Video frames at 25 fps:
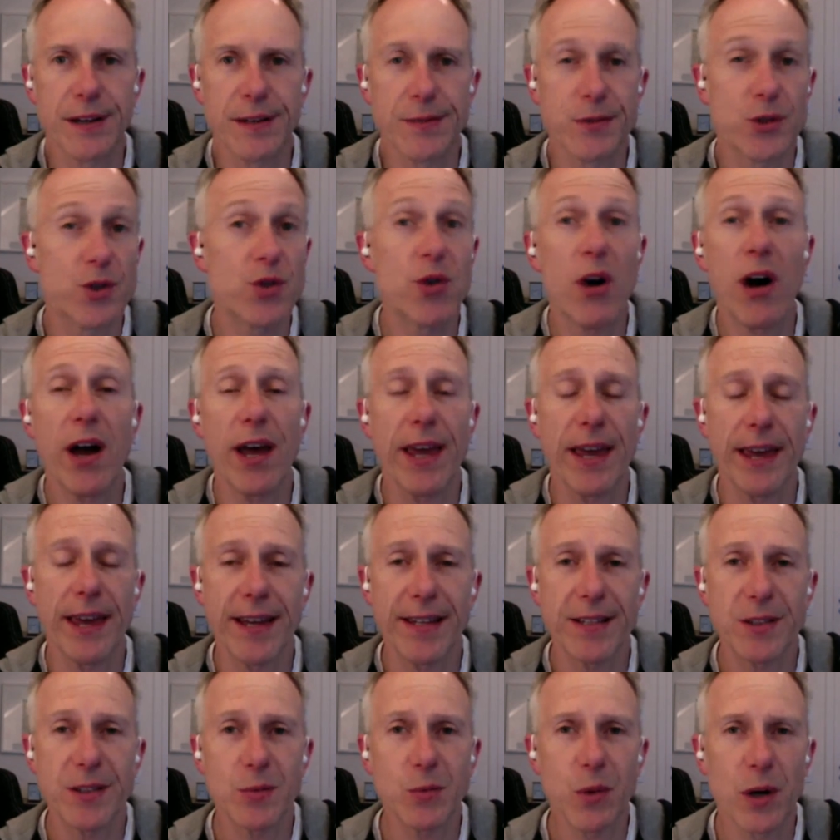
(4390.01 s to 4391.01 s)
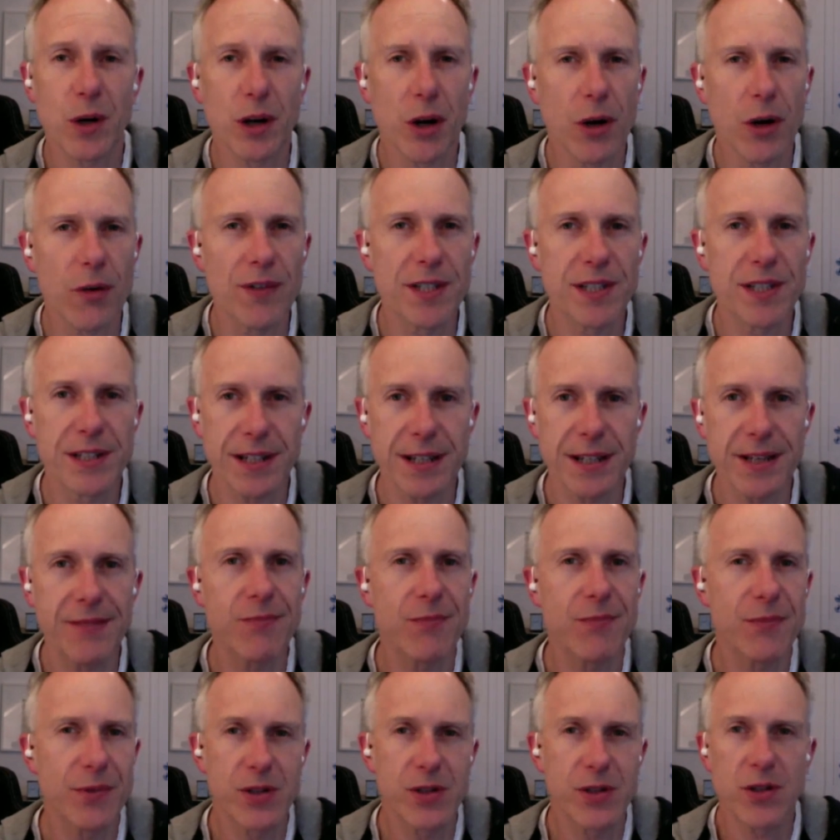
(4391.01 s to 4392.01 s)
Try it. Well, obviously
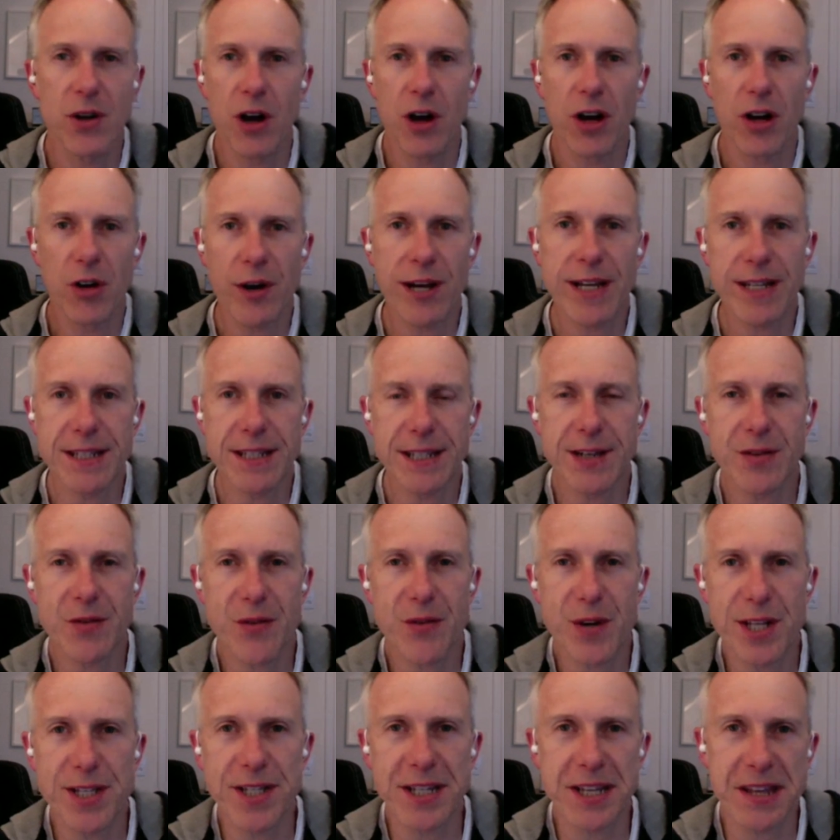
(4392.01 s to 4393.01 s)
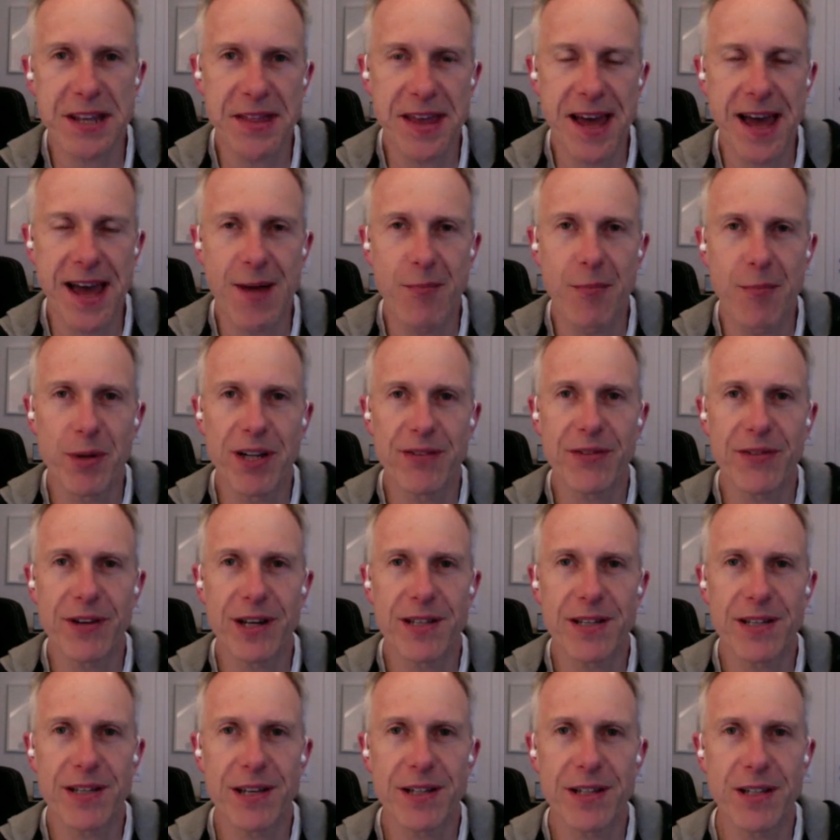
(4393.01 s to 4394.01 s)
there's not a great deal of risk in that. But if I
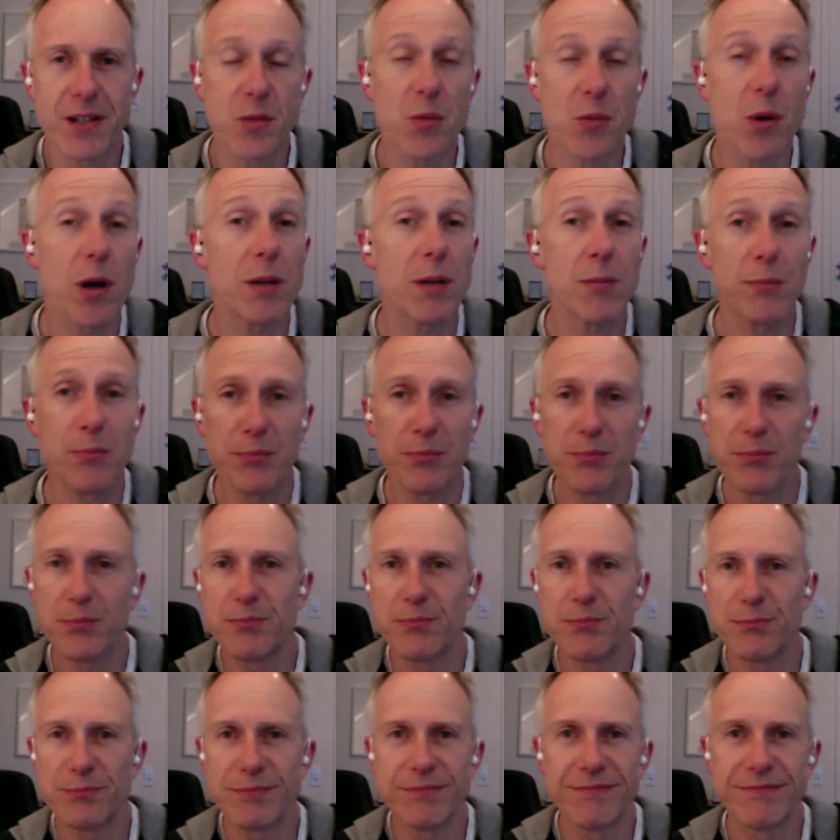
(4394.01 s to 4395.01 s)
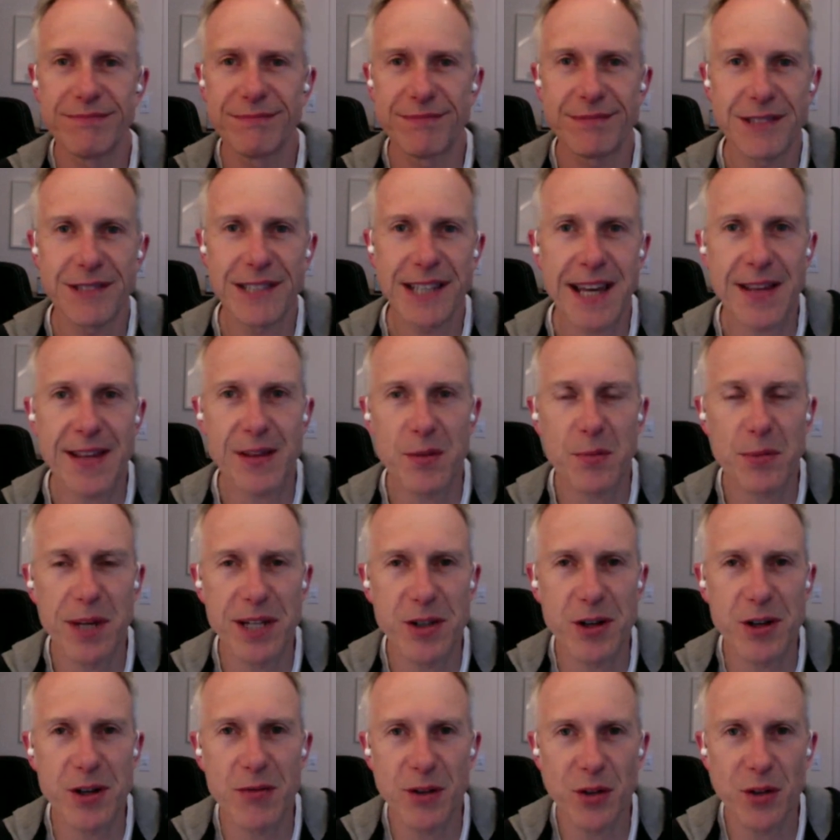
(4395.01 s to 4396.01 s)
say to you, well, take the bit
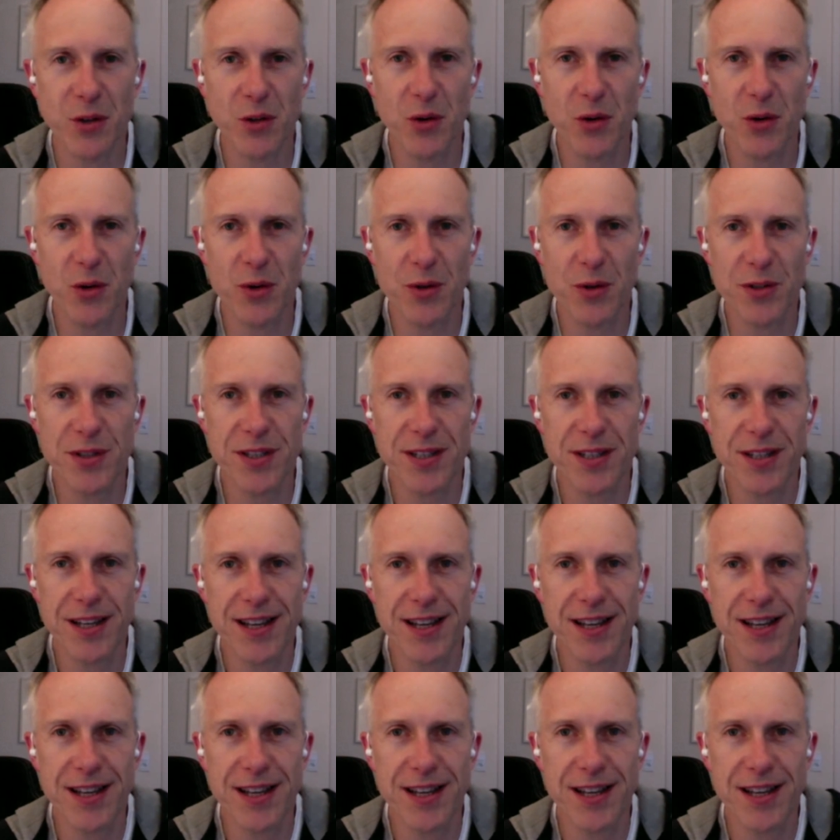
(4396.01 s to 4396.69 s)
off your horse,